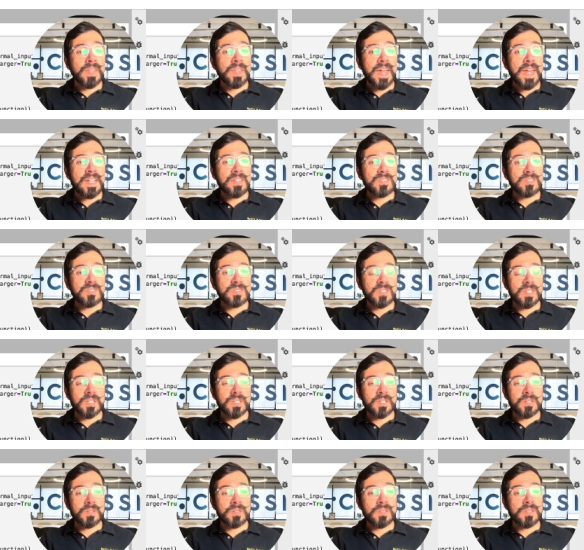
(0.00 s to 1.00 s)
that
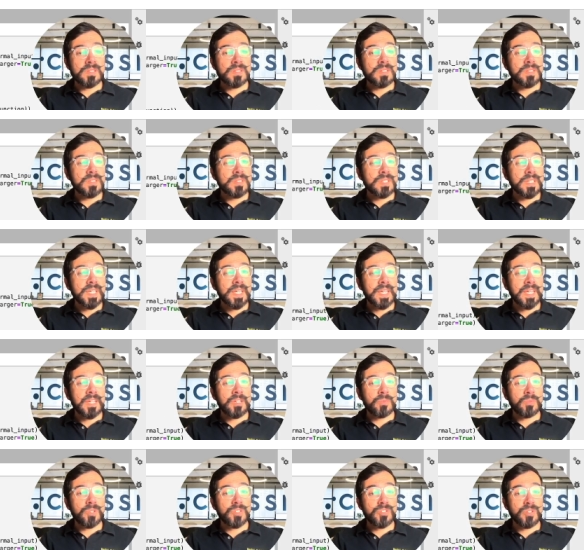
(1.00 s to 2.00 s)
uh,
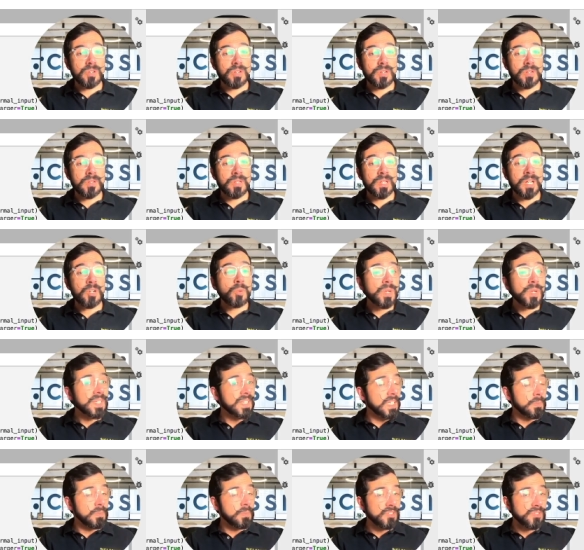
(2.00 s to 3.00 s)
and return a quick
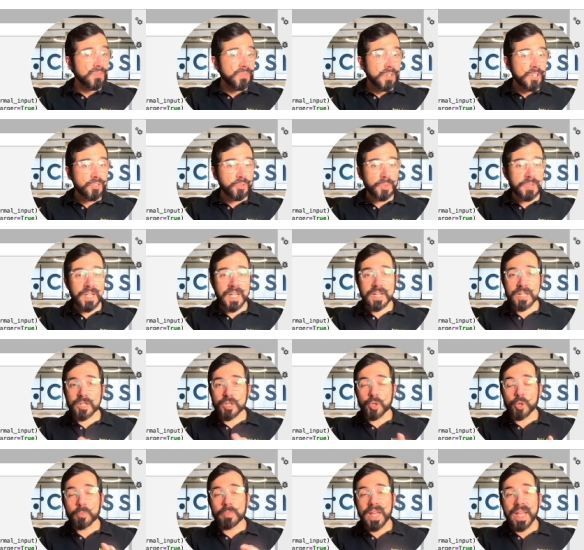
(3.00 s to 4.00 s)
image for us. We're not going to
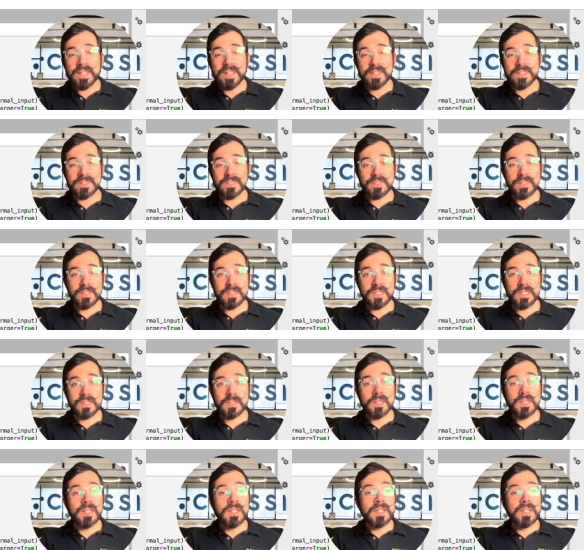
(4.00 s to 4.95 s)
go back into the